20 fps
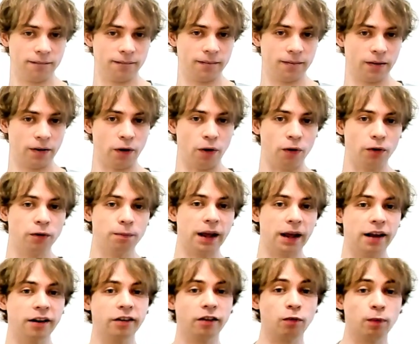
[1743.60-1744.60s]
Code
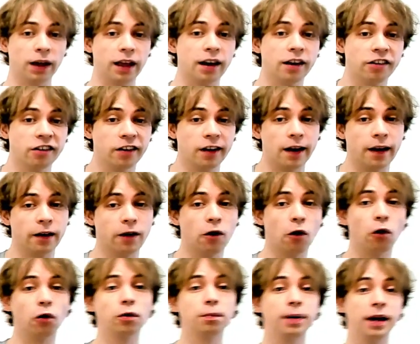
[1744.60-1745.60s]
pages? We can share
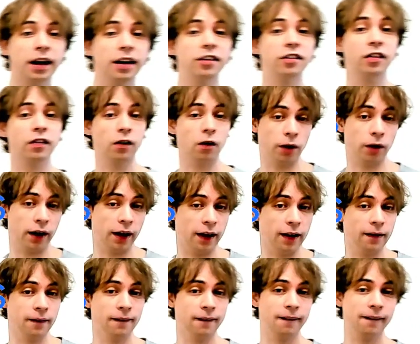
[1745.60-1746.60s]
code pages,
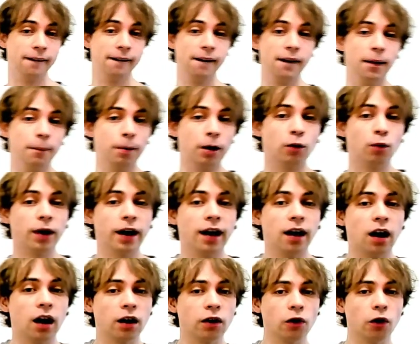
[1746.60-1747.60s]
okay. But where
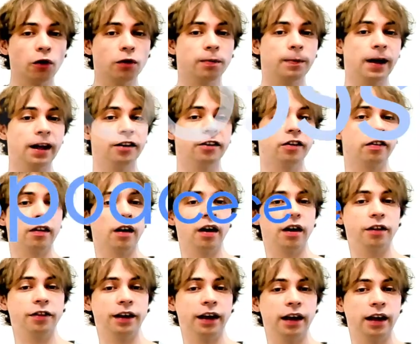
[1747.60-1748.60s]
are code pages?
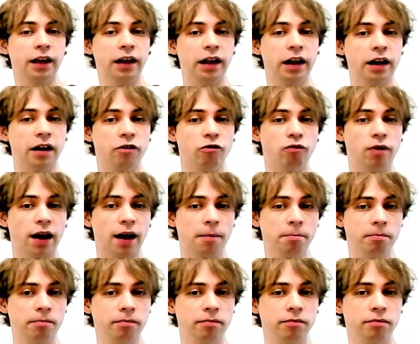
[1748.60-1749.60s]
Are they in
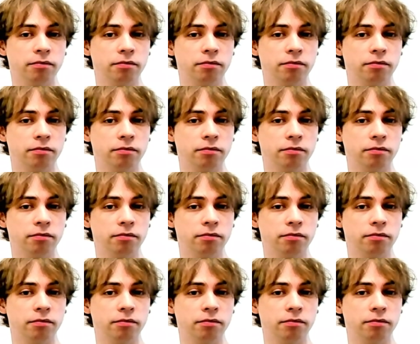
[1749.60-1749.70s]
RAM?